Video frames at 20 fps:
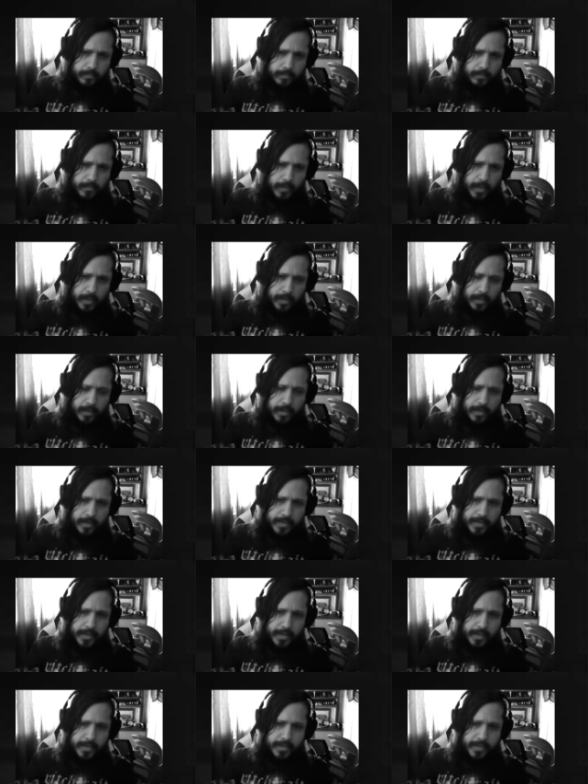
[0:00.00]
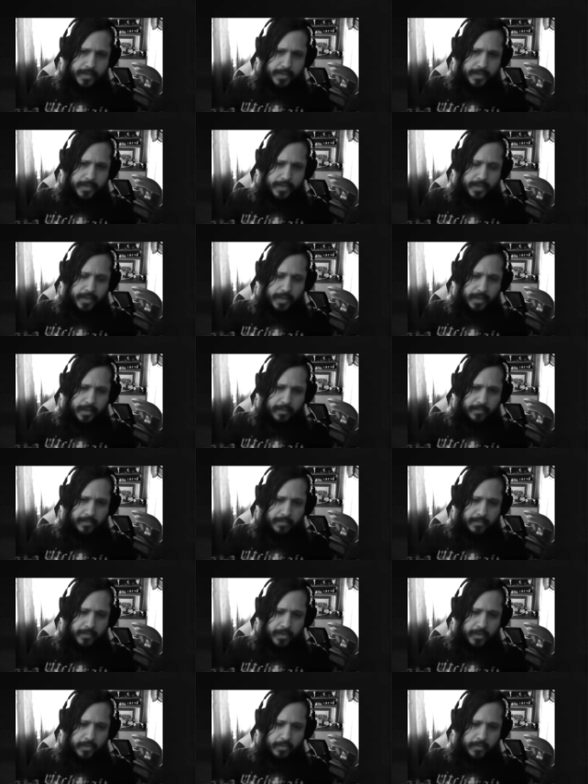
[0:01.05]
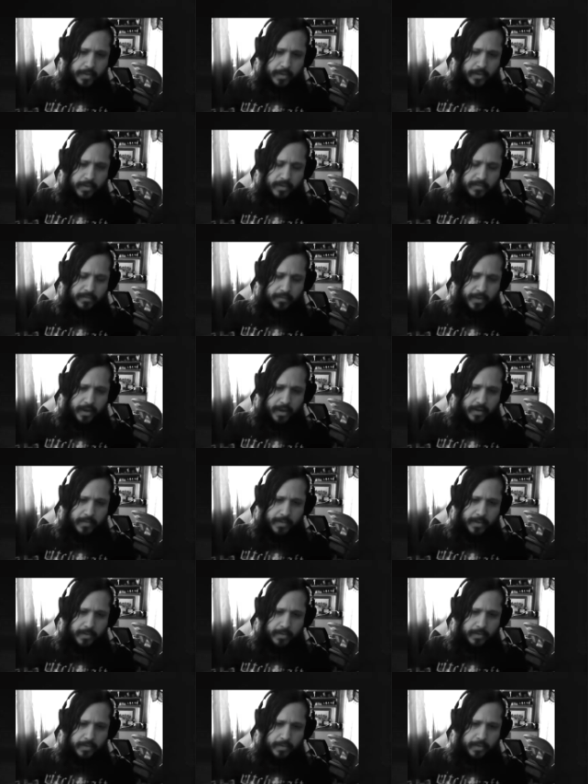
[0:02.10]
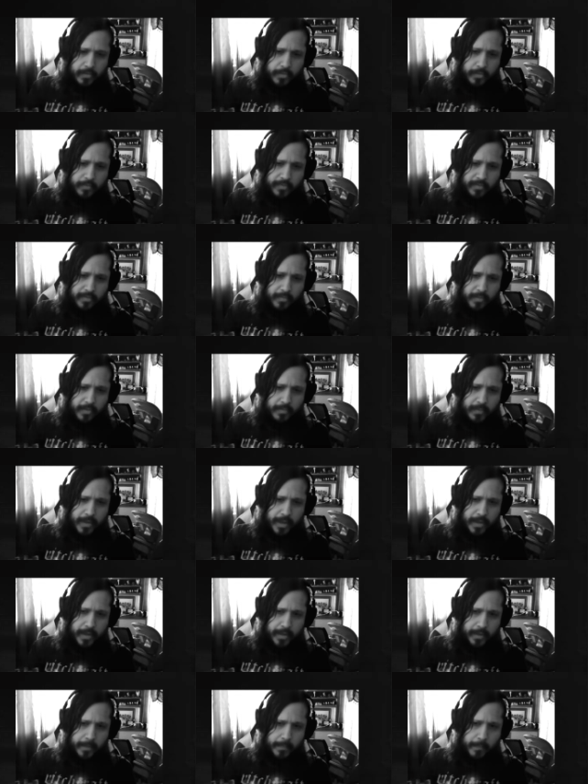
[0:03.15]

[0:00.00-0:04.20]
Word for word: like uh, is it is it disconnect from you and your environment or you from your body